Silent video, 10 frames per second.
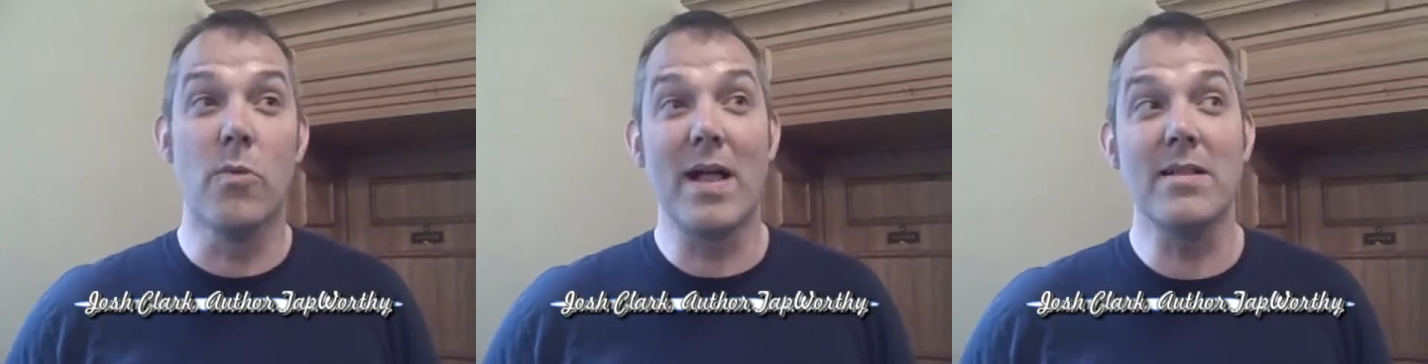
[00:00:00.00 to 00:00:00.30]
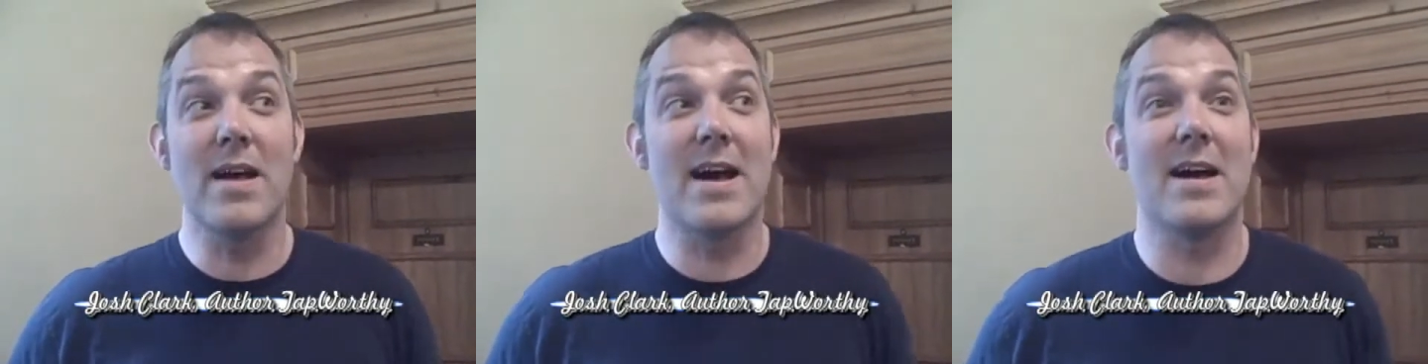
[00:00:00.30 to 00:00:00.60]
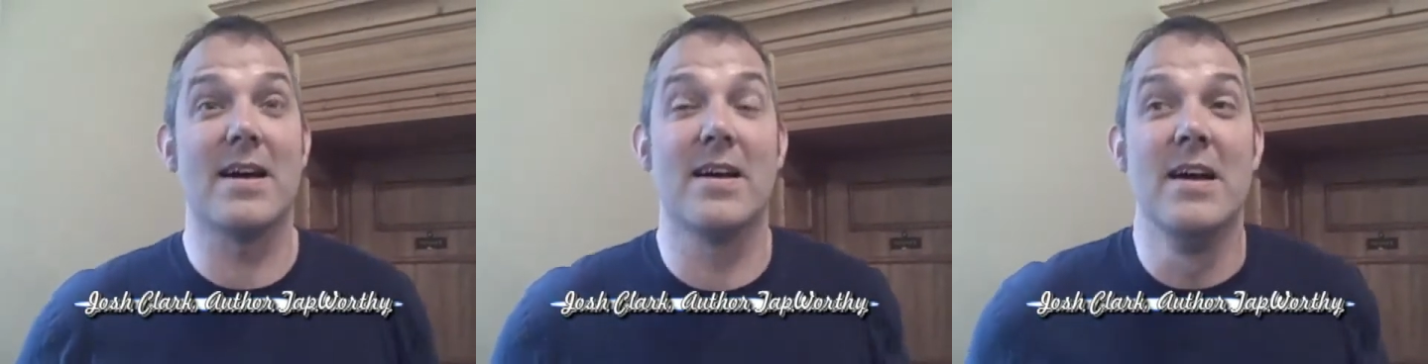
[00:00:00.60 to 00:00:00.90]
Well,
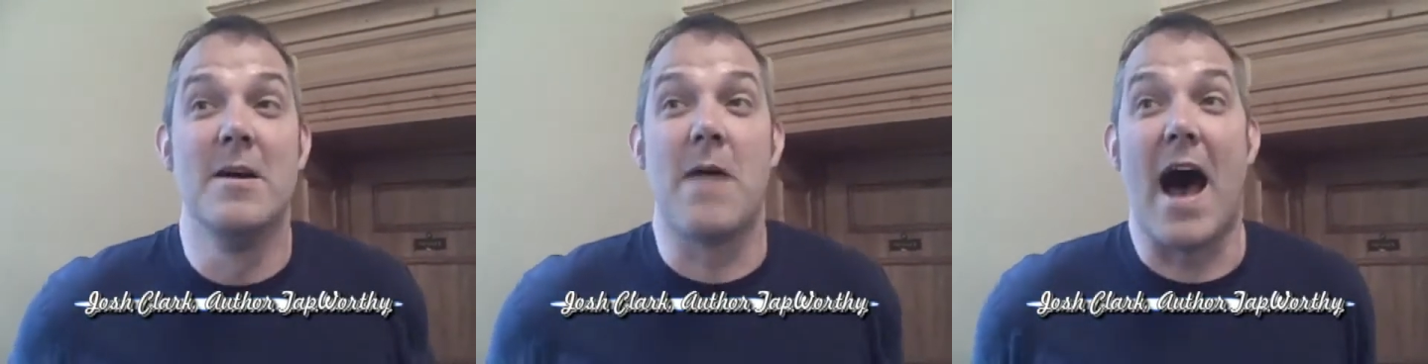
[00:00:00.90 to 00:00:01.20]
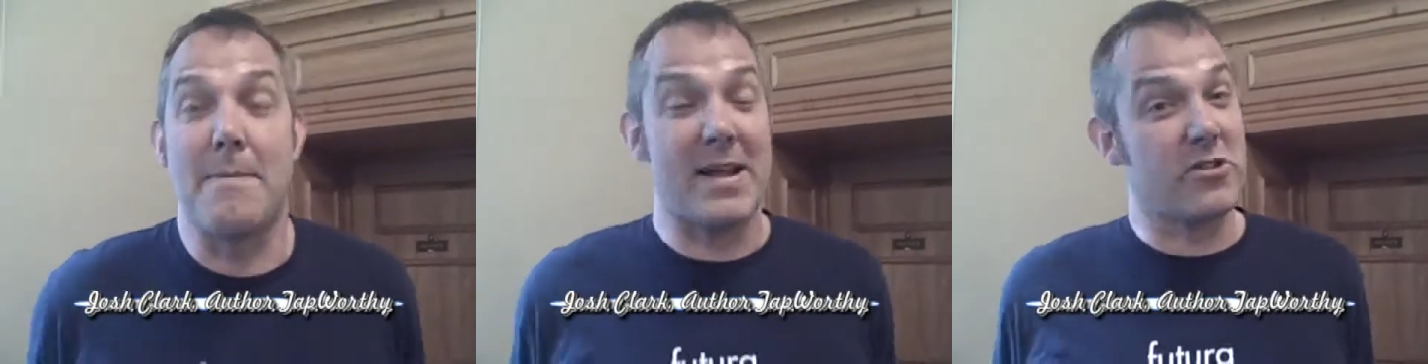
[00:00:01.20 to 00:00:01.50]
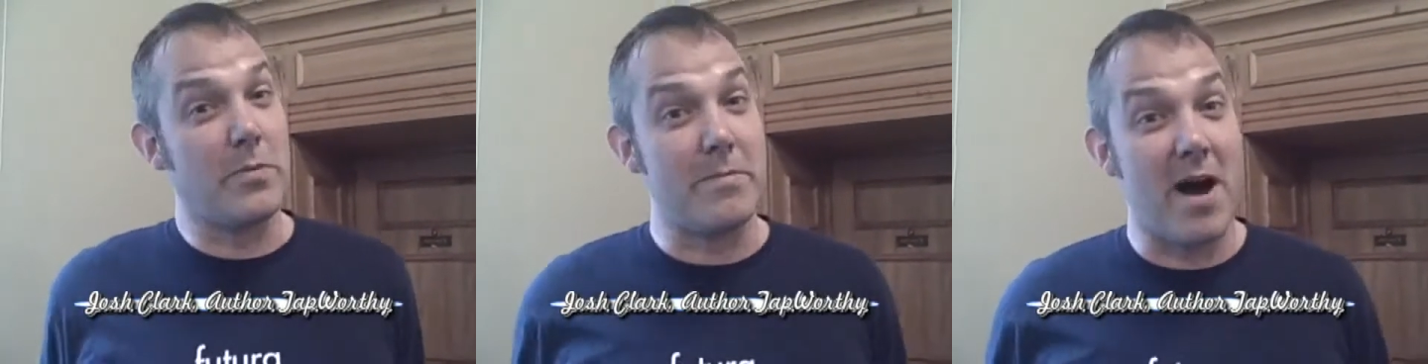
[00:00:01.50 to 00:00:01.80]
I'm at
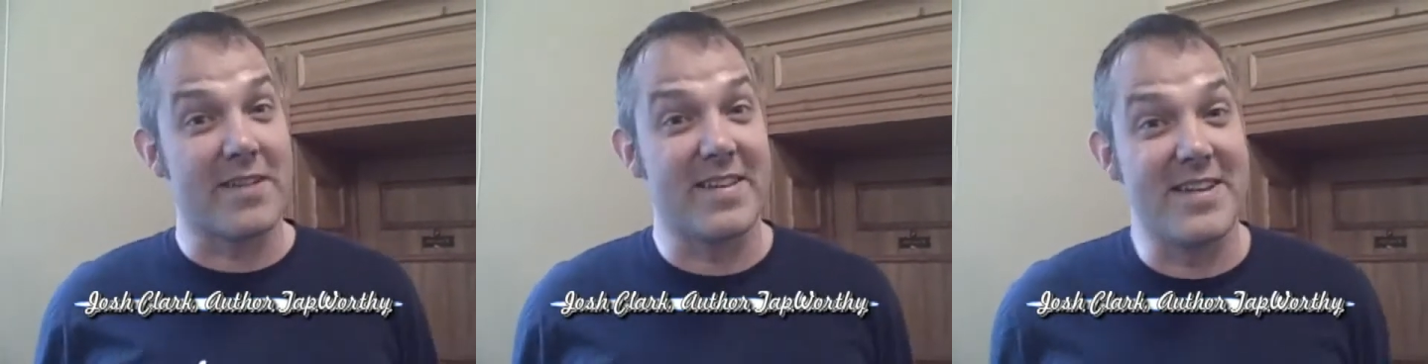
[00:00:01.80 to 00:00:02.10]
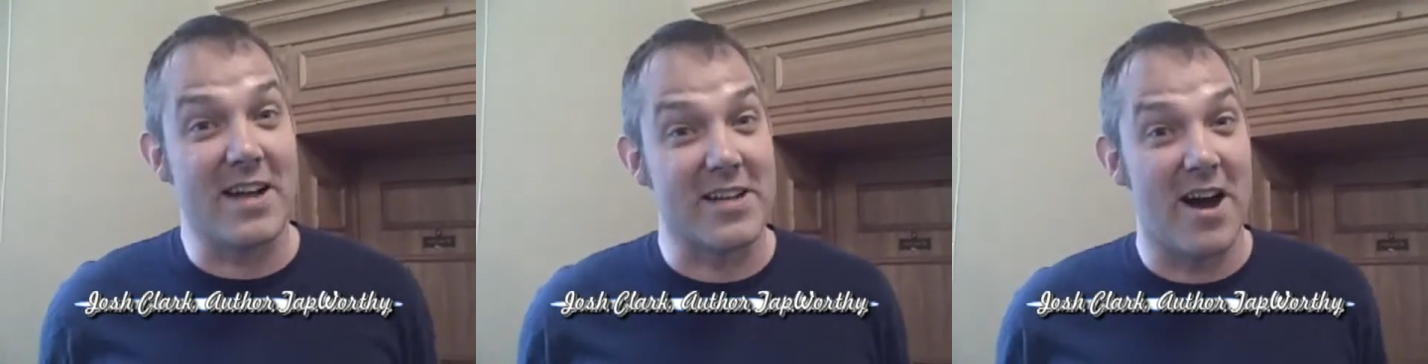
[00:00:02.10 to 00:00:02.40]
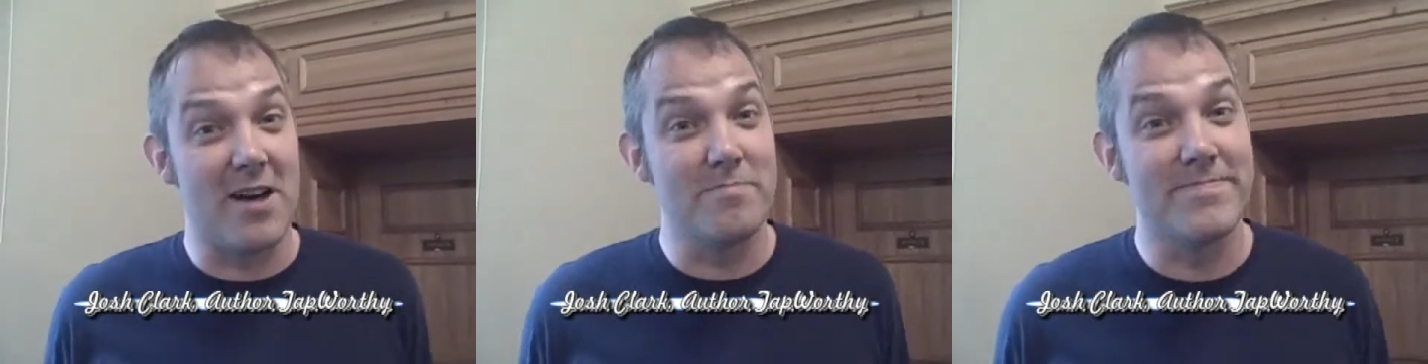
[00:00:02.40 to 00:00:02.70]

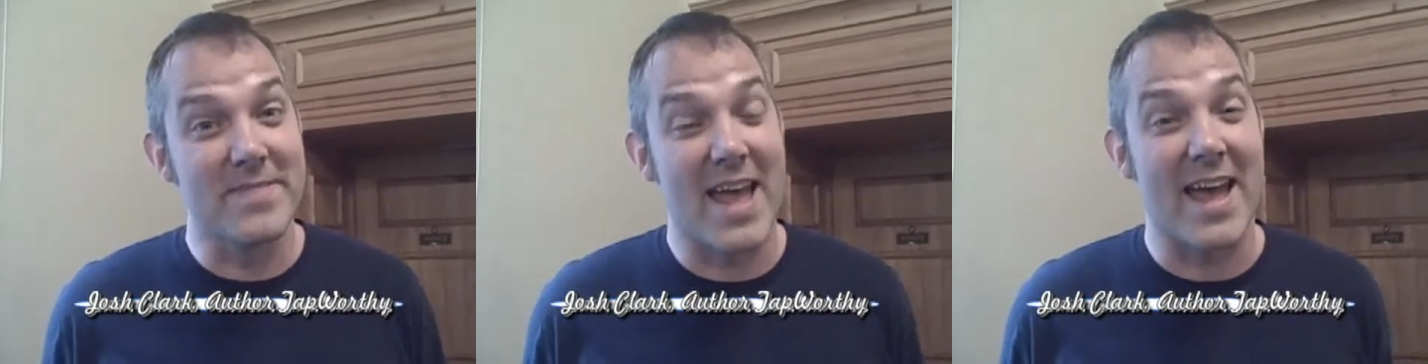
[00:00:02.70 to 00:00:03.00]
globalmoxie.com,